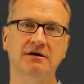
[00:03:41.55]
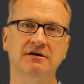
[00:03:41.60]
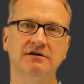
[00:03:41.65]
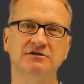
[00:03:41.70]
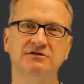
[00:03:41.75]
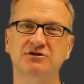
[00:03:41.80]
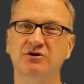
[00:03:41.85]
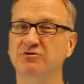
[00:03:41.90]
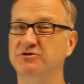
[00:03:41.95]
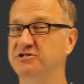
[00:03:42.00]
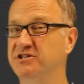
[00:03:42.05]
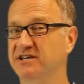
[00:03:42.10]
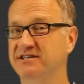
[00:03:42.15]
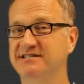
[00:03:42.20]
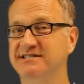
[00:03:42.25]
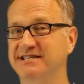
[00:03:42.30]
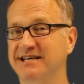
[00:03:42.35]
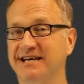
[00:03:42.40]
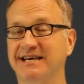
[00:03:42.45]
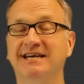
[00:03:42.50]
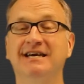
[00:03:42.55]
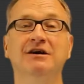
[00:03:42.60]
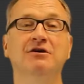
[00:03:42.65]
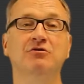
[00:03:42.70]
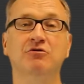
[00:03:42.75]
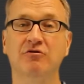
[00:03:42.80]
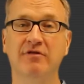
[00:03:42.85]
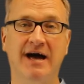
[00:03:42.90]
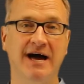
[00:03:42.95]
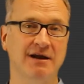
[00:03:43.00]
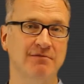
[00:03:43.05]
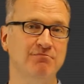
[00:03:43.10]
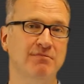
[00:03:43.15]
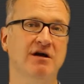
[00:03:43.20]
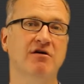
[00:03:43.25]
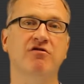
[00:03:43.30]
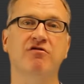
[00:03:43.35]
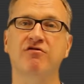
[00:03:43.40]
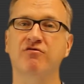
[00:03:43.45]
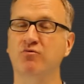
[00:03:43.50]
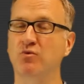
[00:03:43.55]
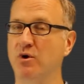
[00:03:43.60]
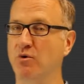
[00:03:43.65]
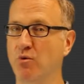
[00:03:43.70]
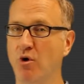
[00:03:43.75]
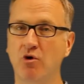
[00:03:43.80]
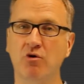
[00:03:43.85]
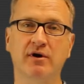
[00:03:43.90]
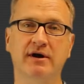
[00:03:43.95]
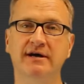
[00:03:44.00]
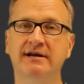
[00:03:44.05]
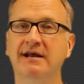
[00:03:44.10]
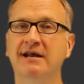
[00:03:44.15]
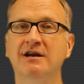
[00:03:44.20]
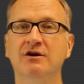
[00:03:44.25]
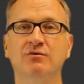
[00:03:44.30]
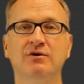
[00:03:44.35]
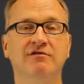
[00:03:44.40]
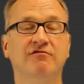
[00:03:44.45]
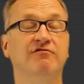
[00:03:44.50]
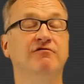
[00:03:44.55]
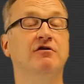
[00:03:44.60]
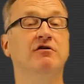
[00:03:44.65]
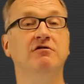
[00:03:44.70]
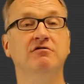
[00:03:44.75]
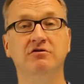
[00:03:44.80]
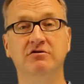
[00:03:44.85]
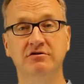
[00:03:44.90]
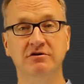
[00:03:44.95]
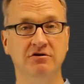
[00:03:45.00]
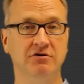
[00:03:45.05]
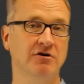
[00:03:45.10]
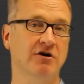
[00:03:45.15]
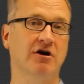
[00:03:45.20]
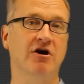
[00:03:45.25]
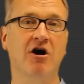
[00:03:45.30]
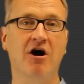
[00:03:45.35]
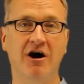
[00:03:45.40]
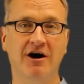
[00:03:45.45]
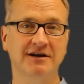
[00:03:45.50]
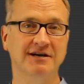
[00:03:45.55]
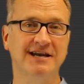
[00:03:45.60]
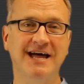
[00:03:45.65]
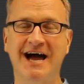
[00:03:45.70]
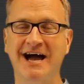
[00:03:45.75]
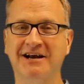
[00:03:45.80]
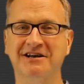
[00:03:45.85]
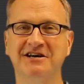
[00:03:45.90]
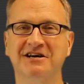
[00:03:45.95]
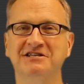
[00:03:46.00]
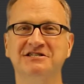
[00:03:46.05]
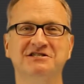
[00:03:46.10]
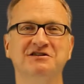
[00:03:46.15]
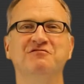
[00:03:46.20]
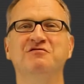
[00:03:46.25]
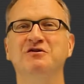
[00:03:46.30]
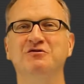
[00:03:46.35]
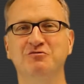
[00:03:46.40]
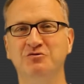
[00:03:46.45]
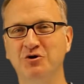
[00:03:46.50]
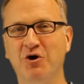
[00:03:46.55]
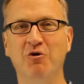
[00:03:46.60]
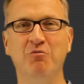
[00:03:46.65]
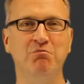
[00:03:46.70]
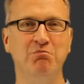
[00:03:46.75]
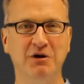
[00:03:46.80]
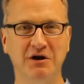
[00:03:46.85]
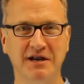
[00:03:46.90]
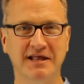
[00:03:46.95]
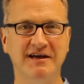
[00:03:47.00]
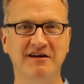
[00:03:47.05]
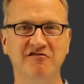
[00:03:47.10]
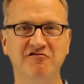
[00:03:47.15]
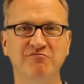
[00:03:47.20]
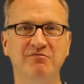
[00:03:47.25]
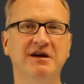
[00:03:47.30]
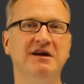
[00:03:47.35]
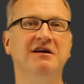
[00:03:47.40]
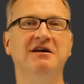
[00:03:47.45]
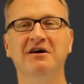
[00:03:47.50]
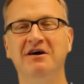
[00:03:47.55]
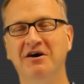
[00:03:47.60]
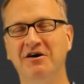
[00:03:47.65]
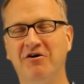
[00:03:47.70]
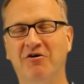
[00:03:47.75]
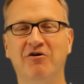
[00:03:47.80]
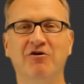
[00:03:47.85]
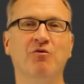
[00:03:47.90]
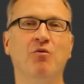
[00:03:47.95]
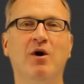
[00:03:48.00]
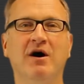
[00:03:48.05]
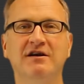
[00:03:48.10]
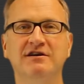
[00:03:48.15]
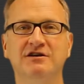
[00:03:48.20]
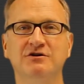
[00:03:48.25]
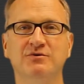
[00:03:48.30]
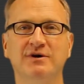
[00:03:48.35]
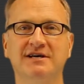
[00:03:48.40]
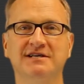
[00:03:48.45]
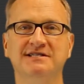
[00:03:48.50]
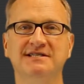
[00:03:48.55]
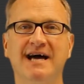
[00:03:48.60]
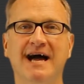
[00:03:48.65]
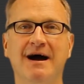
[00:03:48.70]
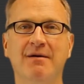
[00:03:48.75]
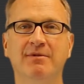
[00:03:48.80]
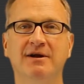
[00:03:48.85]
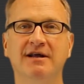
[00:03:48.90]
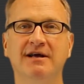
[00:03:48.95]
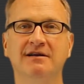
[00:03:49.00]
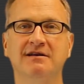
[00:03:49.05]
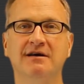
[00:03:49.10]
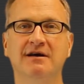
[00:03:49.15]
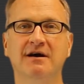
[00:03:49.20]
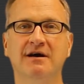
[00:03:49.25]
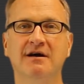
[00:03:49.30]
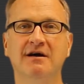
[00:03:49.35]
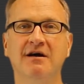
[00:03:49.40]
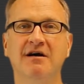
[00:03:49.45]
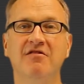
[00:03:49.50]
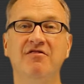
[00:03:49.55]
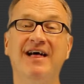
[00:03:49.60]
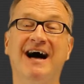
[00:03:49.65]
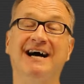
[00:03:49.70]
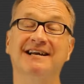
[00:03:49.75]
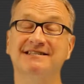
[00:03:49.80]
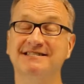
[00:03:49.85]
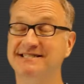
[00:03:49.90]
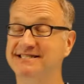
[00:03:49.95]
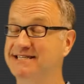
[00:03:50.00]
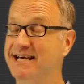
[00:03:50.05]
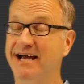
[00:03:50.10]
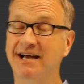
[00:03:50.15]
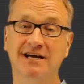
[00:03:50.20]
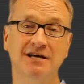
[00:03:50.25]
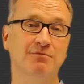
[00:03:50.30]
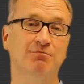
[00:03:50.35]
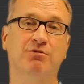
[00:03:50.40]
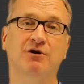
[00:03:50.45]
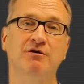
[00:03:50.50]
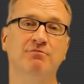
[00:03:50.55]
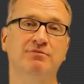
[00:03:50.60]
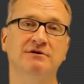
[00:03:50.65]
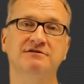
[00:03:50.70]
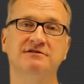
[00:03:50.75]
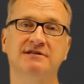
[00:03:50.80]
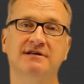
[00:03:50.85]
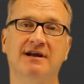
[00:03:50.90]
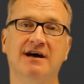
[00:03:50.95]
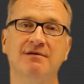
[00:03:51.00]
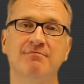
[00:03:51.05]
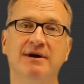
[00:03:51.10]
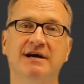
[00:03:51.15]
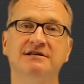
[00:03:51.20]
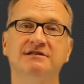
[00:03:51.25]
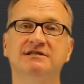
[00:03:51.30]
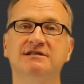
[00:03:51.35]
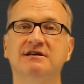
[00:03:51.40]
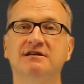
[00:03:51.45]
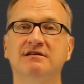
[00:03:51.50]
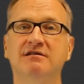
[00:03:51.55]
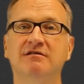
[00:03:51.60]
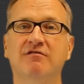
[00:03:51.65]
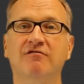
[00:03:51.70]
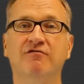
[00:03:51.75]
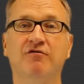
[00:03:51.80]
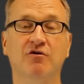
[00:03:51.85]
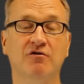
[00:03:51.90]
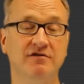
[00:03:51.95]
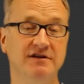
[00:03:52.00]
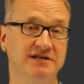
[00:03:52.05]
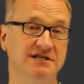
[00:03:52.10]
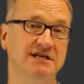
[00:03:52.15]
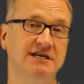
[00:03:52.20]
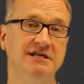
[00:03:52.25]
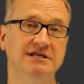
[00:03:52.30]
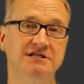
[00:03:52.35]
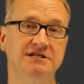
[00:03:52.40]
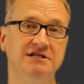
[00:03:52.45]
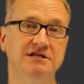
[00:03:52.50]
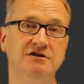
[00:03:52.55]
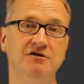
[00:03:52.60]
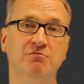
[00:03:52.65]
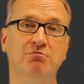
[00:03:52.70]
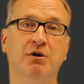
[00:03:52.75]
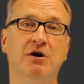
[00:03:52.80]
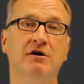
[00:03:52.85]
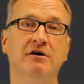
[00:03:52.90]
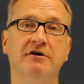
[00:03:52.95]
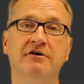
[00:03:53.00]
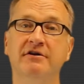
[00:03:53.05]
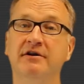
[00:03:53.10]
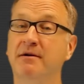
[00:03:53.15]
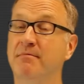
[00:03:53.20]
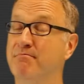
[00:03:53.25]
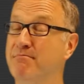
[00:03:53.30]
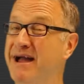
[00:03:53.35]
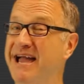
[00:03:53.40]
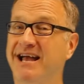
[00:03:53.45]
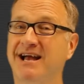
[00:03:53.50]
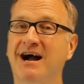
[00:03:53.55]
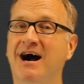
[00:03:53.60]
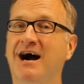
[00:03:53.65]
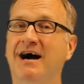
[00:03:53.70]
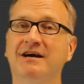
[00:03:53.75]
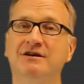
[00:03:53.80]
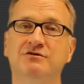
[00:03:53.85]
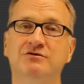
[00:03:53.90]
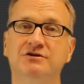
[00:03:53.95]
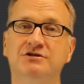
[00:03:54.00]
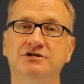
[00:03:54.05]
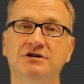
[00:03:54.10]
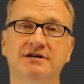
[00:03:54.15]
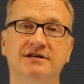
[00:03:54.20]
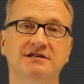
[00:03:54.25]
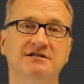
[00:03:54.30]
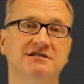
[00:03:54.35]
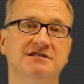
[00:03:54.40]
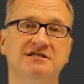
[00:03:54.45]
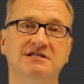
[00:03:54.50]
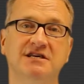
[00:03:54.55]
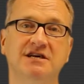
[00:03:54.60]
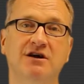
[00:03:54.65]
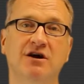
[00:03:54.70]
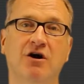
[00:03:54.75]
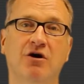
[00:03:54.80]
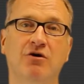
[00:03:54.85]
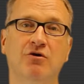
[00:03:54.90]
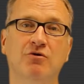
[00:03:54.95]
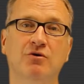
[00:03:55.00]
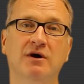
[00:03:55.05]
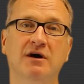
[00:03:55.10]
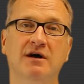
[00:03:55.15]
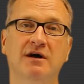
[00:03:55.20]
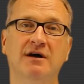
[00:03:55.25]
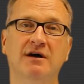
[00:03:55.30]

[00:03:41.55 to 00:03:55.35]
So just to kill that myth, we won't get into it further. You can contact us if you don't believe me or want to examine it. That second purpose that I mentioned for the TGU burner to make hydrogen and CO